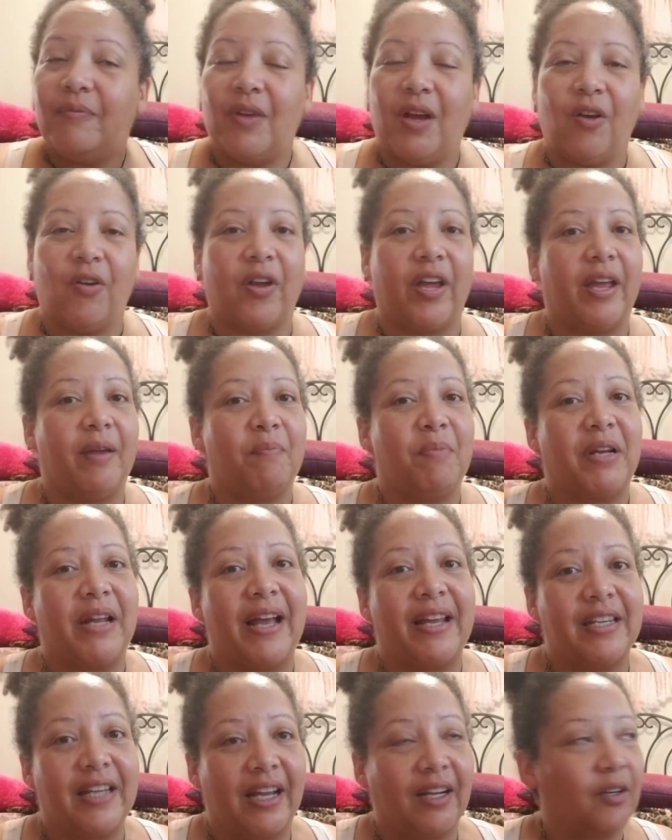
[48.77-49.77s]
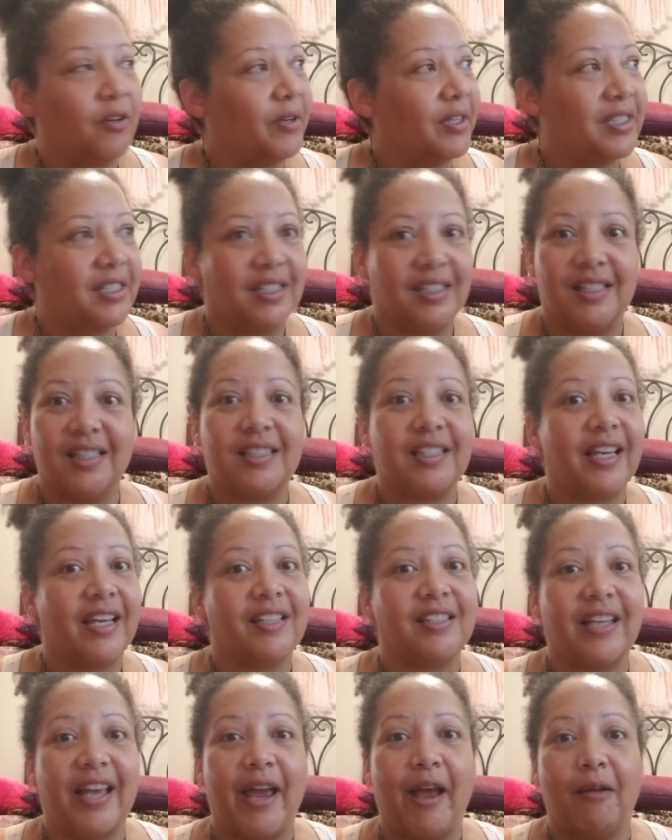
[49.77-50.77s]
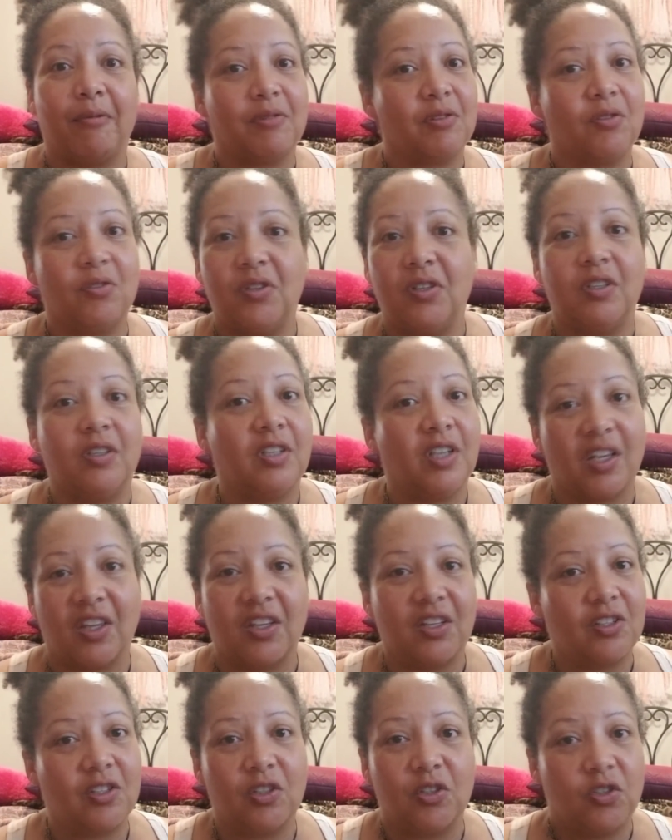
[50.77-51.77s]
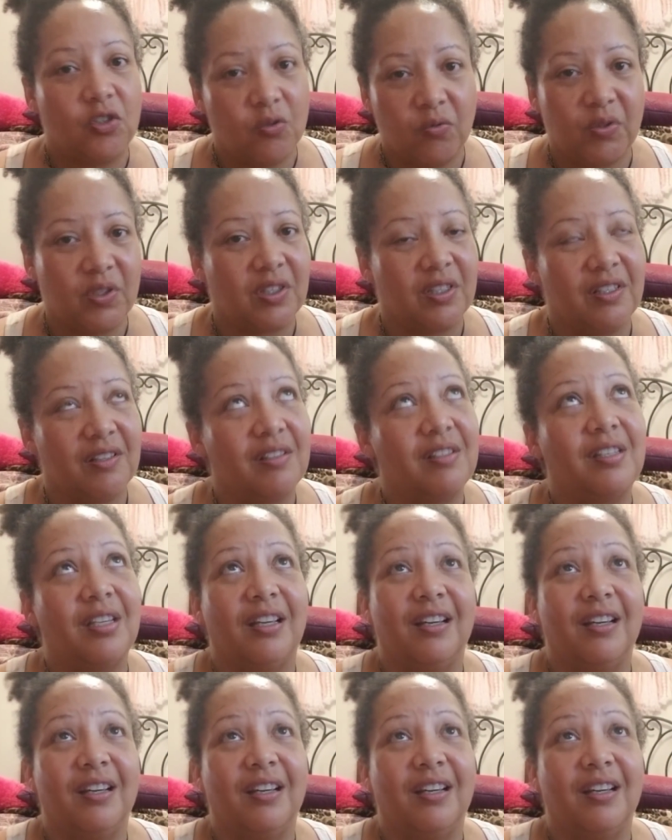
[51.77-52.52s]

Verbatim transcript: Okay, but I digress because this has absolutely nothing to do with this.